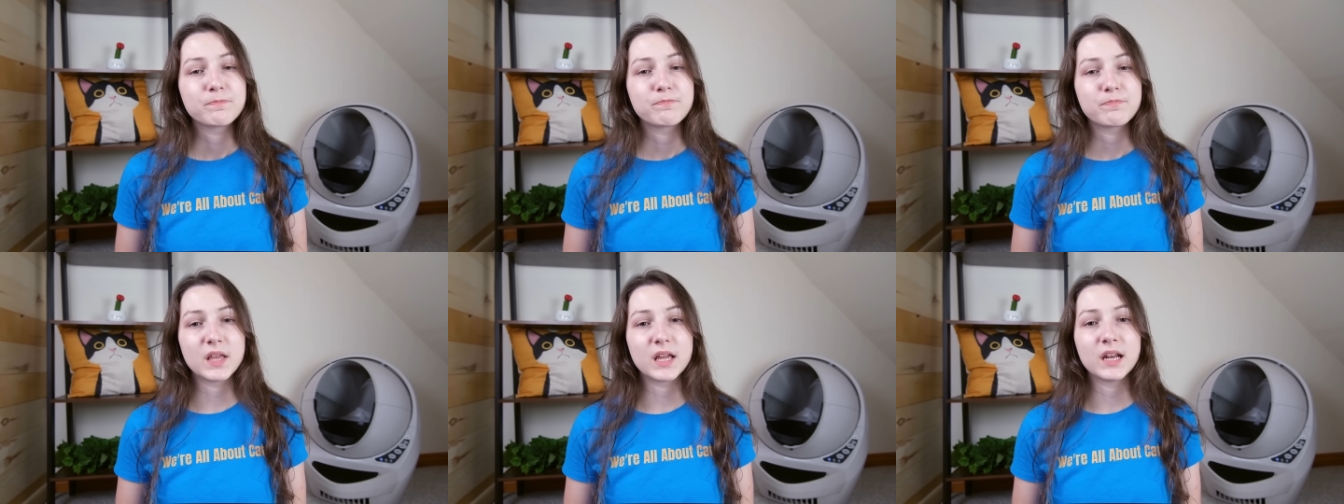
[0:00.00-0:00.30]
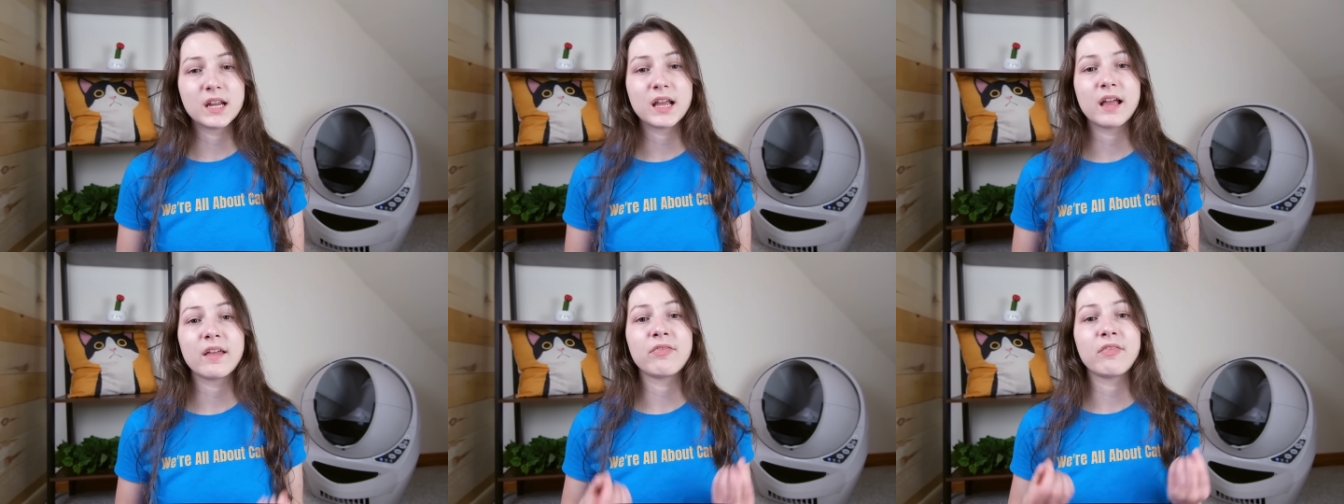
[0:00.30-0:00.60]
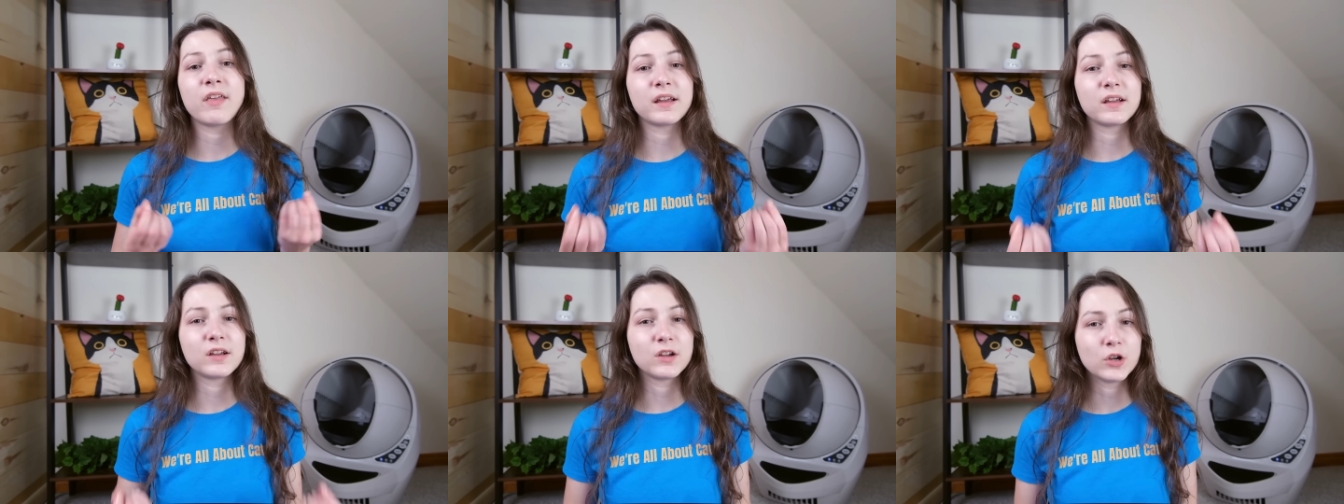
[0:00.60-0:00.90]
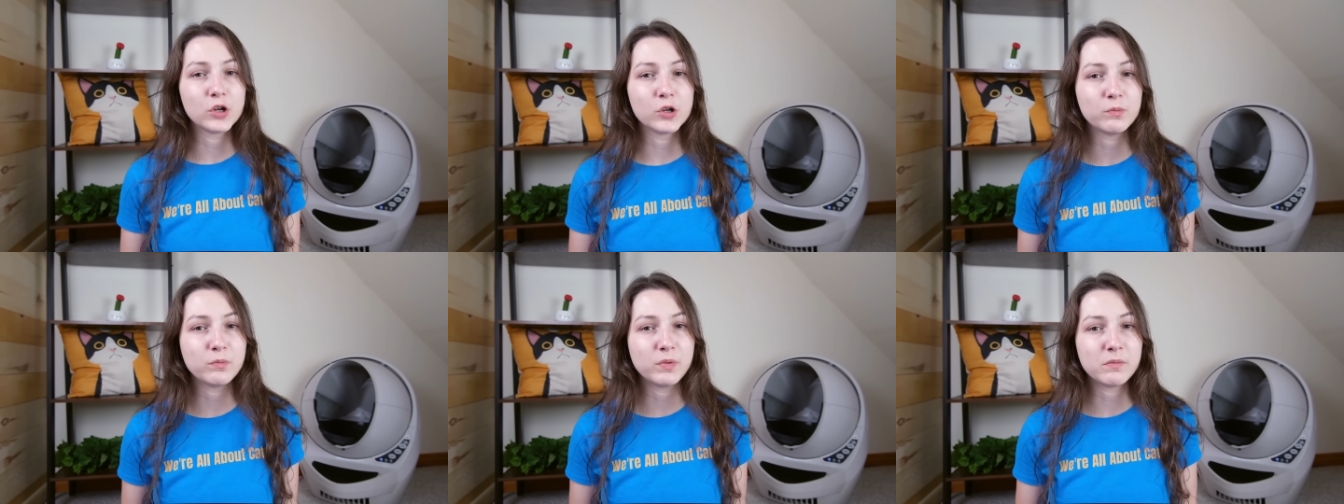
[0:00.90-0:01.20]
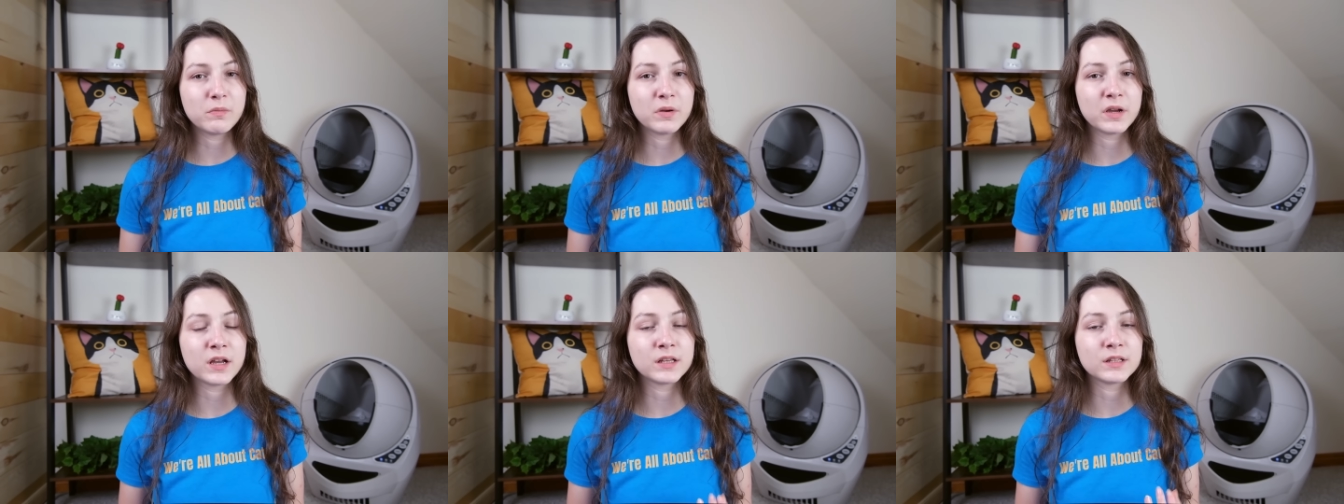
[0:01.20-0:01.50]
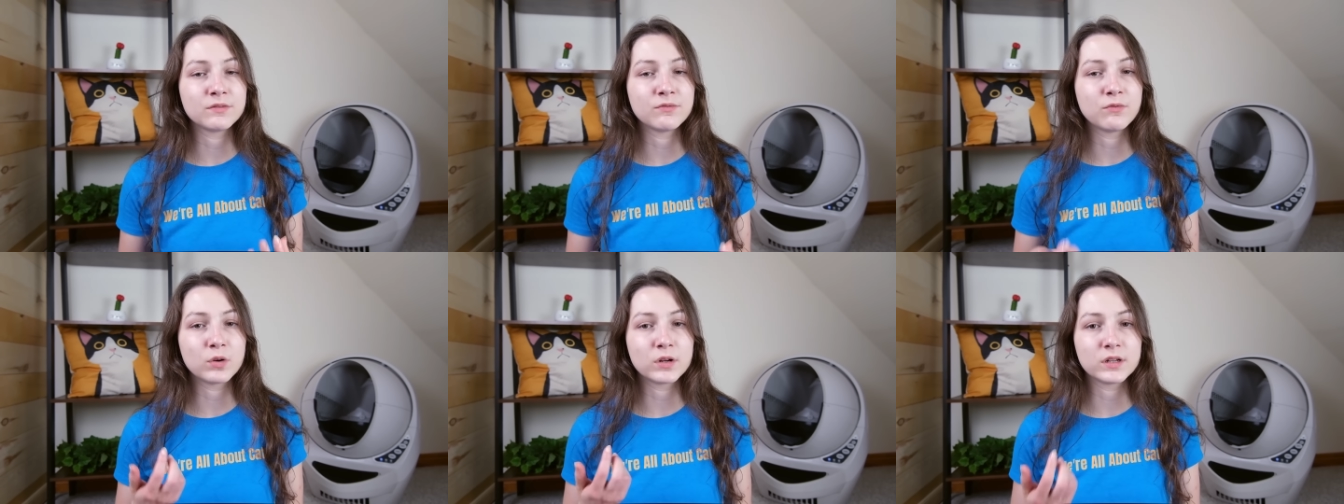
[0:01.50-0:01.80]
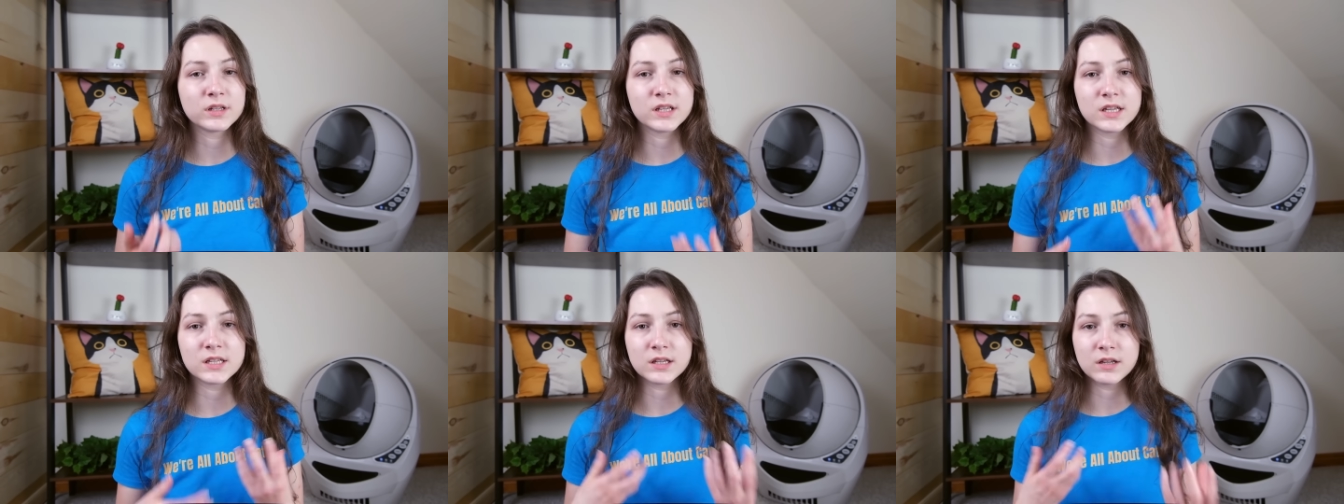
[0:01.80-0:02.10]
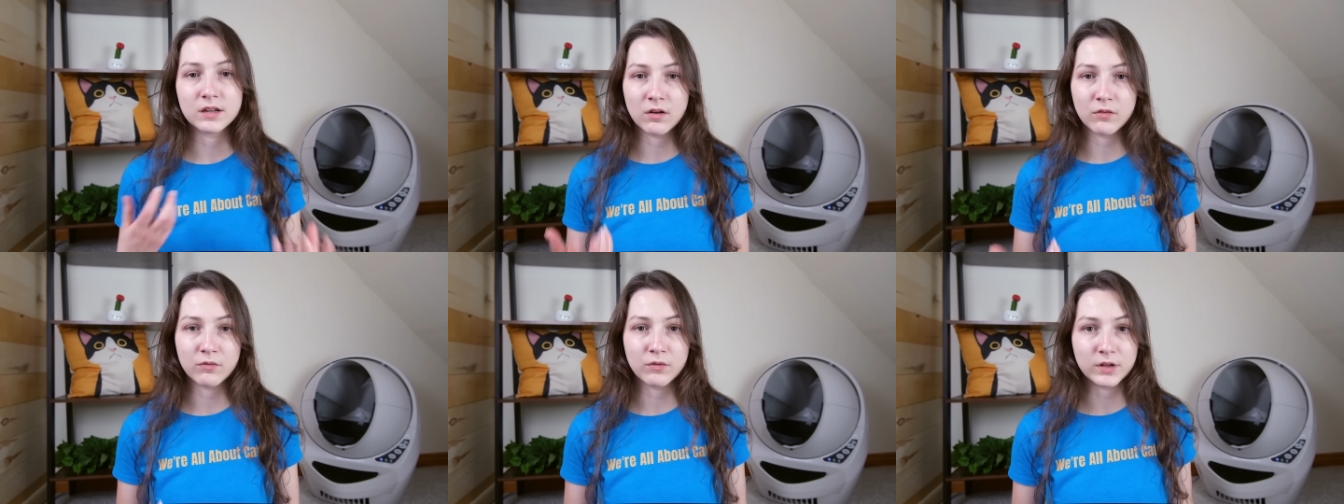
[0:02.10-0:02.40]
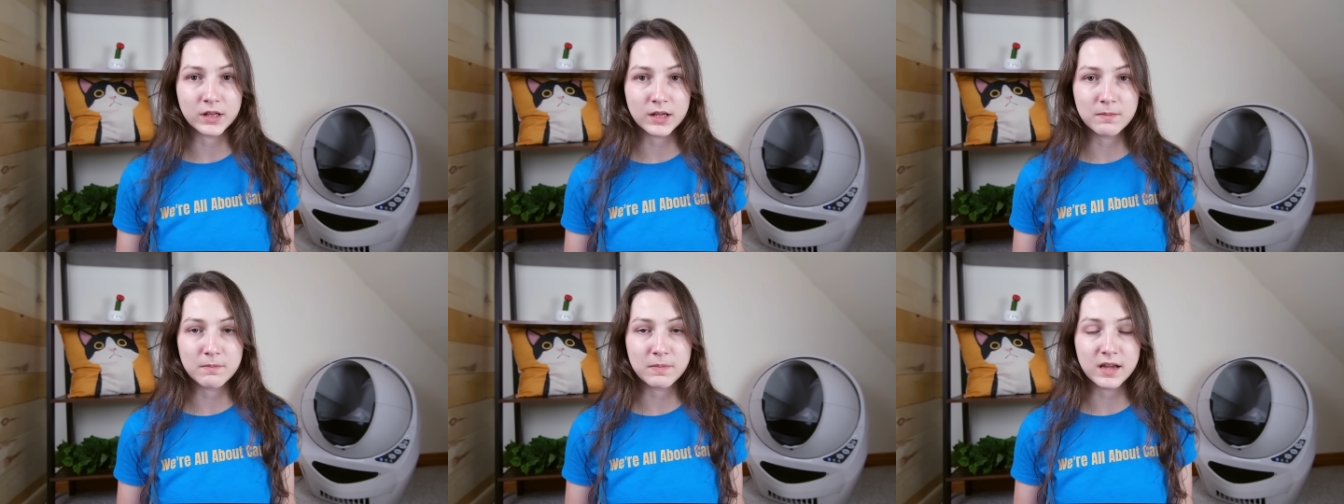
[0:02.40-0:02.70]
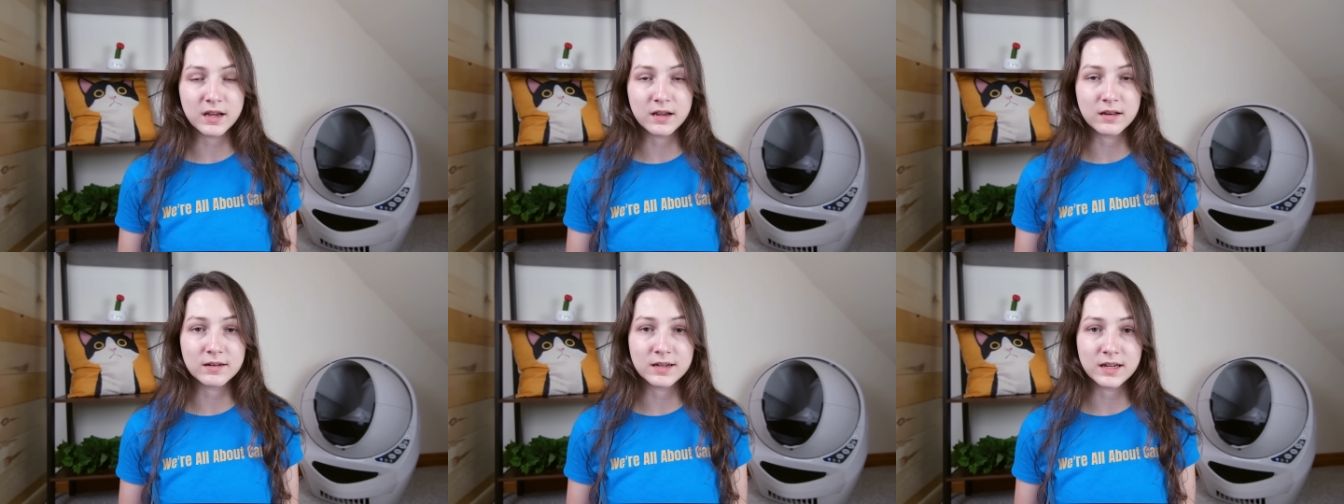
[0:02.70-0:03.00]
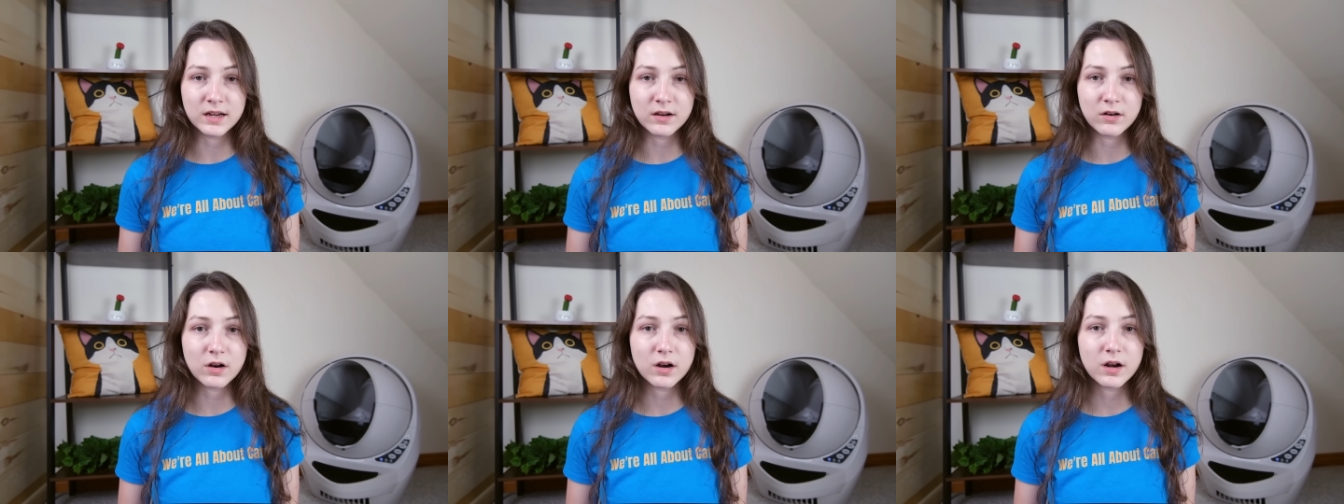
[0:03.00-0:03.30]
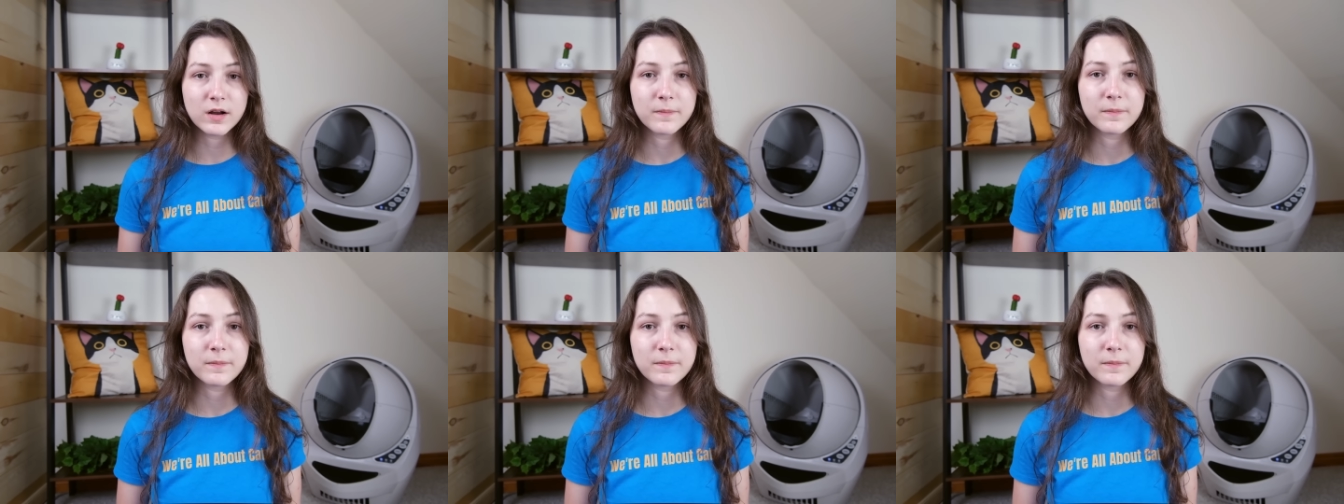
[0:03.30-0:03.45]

Then again, that could be because Forest isn't a really big digger.